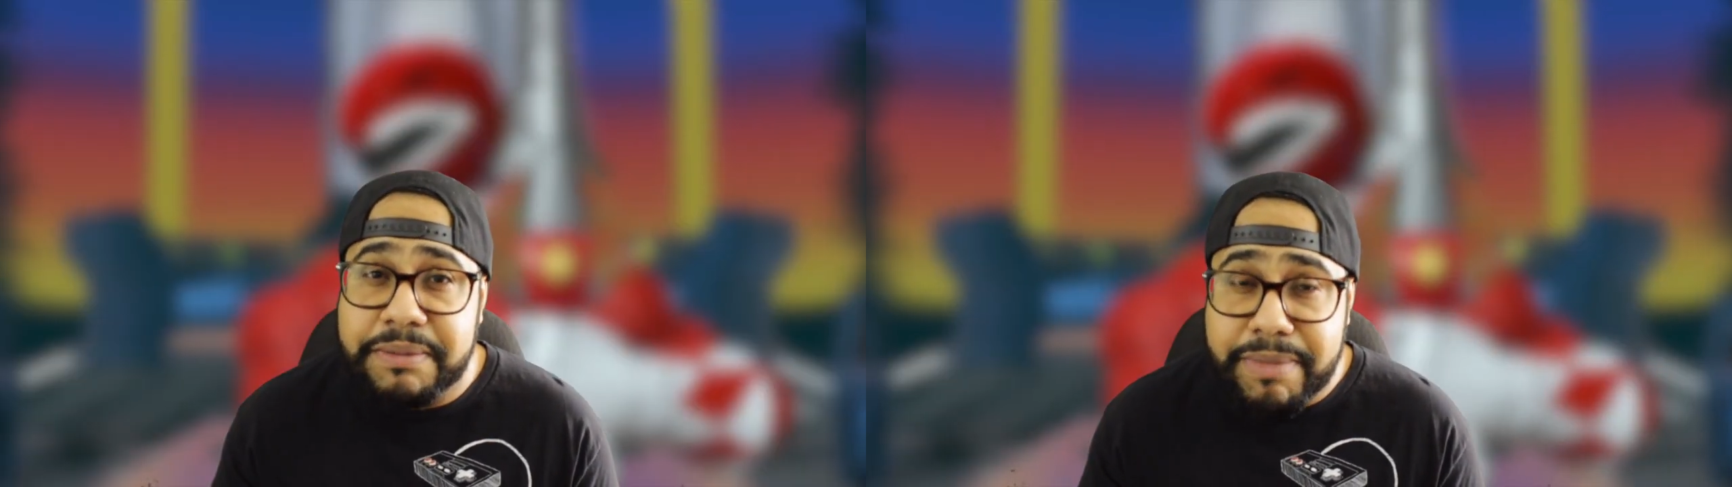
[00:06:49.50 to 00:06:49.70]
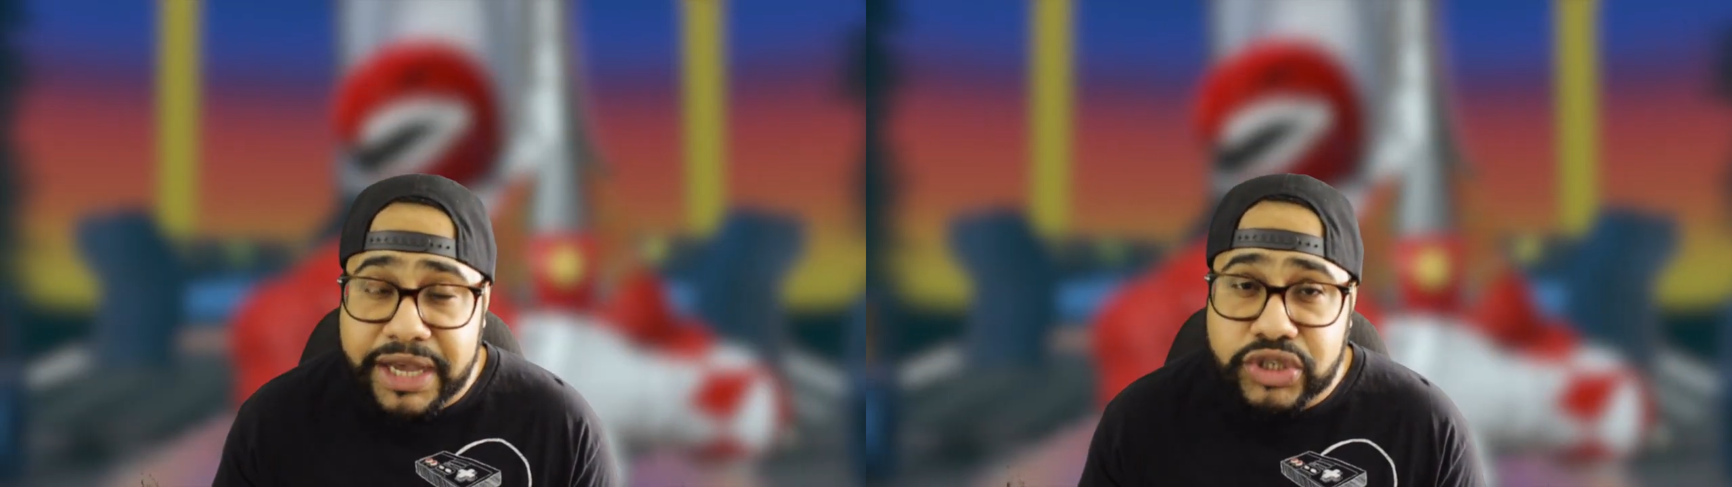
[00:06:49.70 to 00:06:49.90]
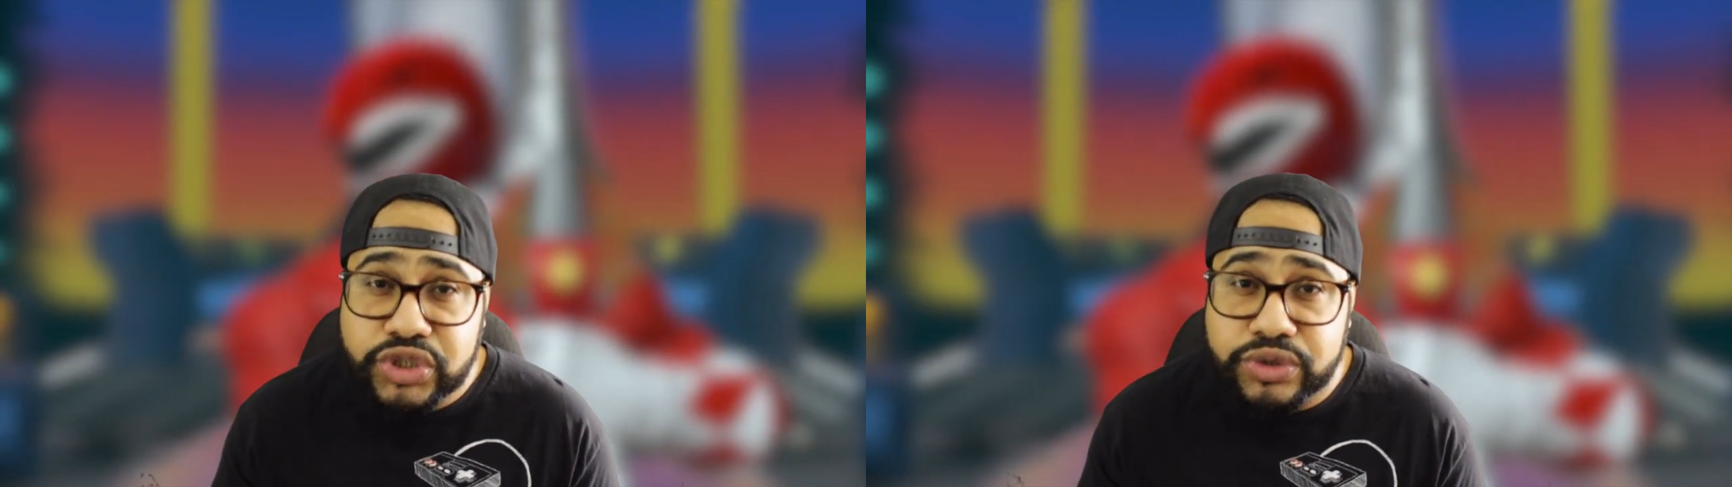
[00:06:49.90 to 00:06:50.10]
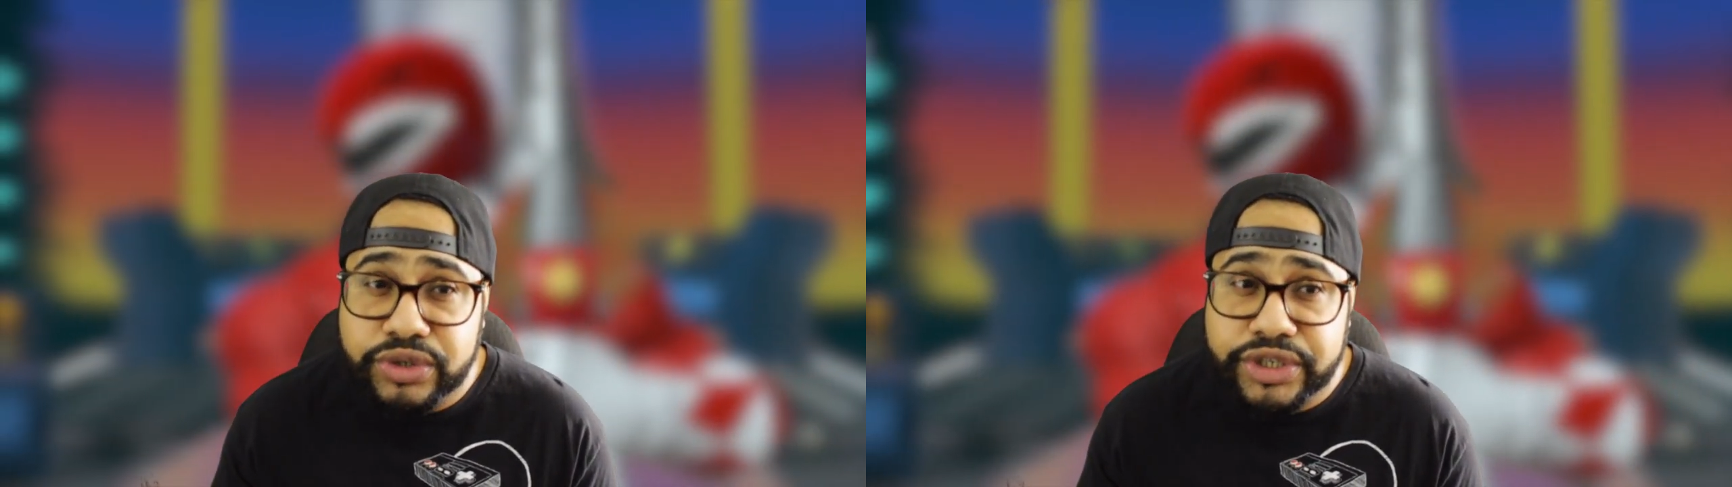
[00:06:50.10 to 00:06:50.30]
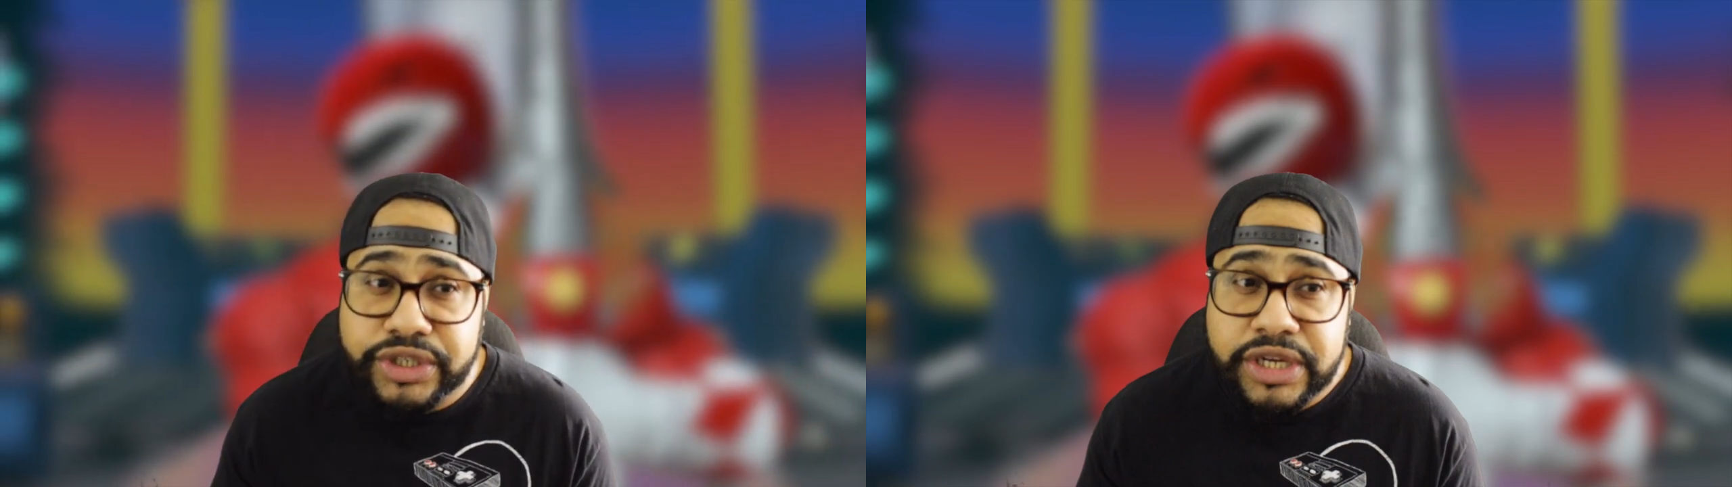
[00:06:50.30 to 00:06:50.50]
the
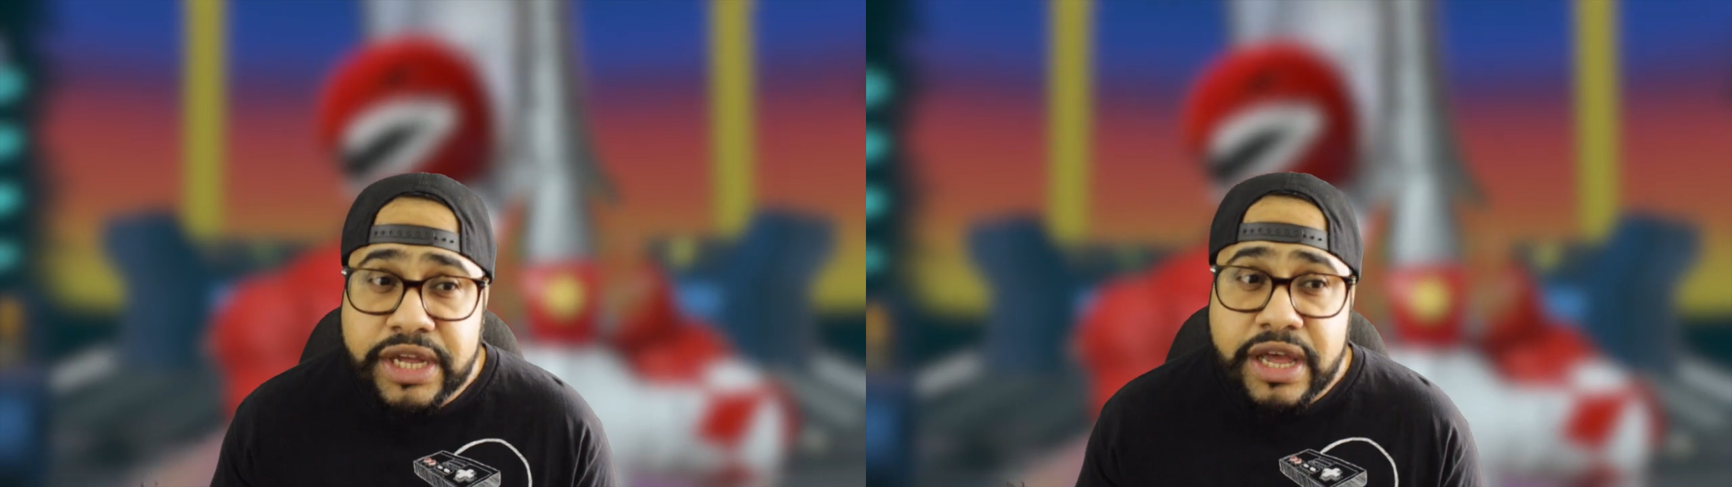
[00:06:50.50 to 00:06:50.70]
Megazord,